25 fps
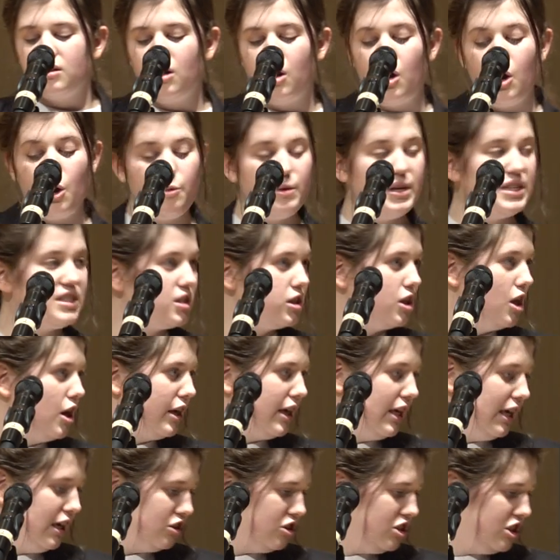Always
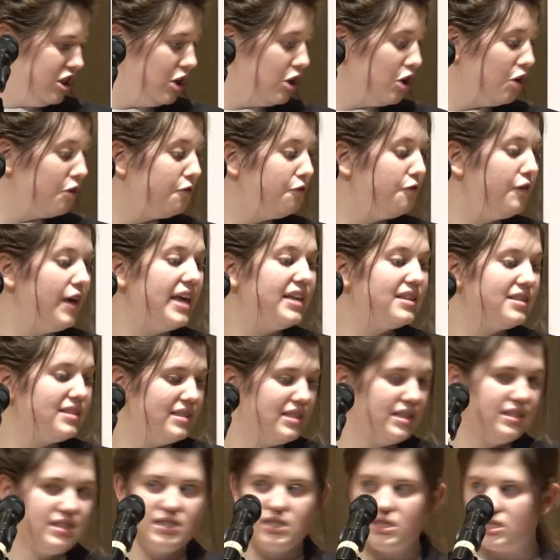looking to your
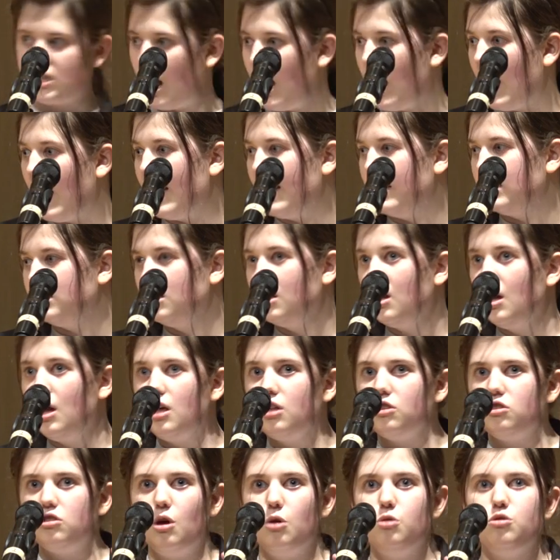face's side,
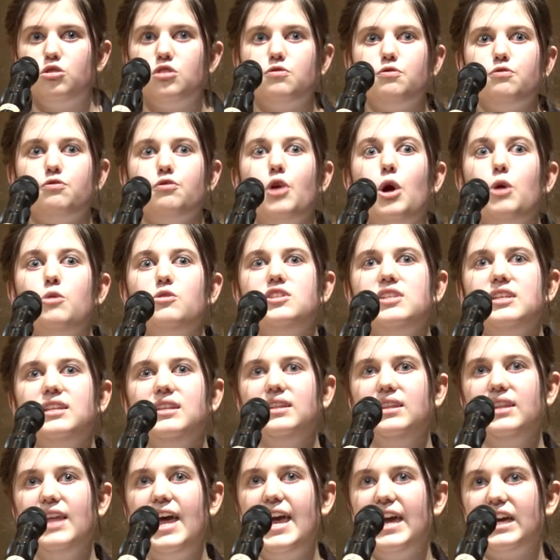those
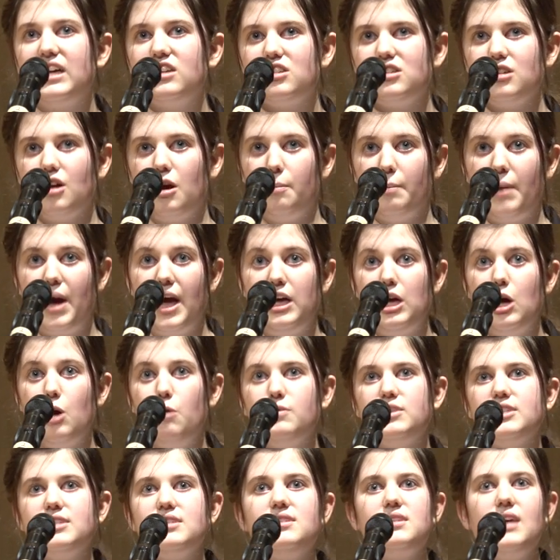frozen lakes are my
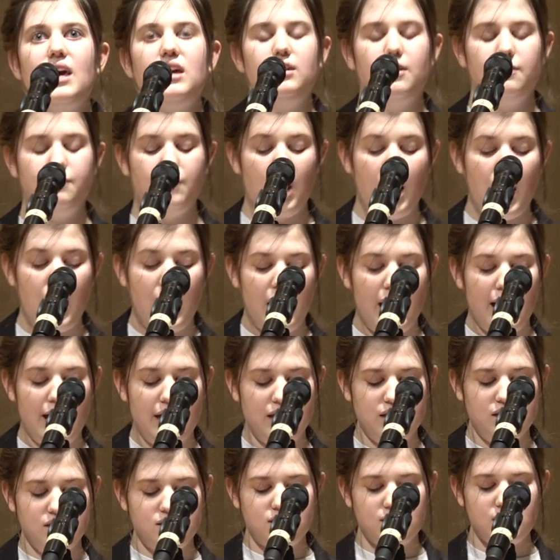own set of
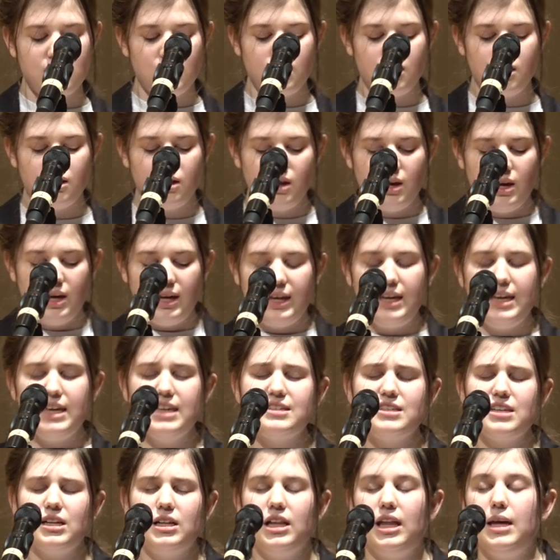eyes,
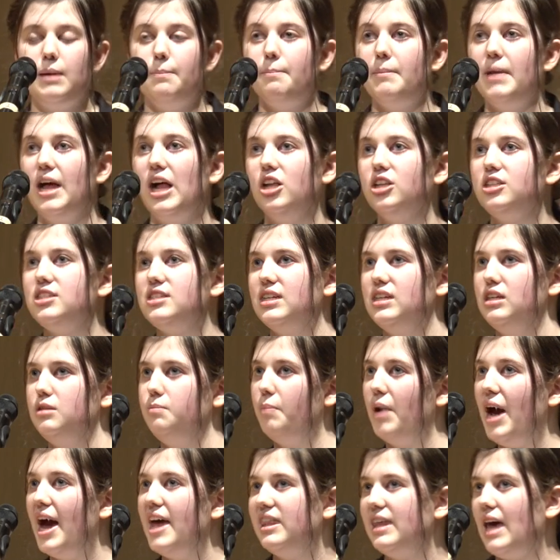easily
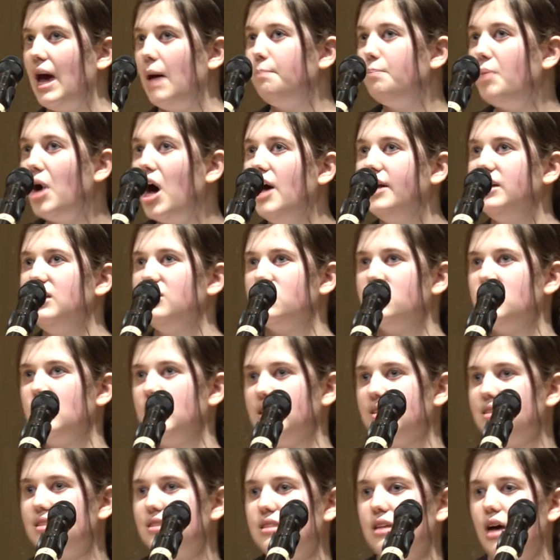melted by that
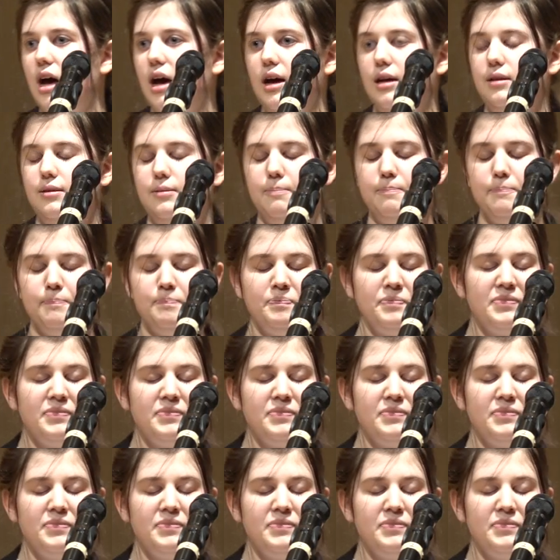punishing sun,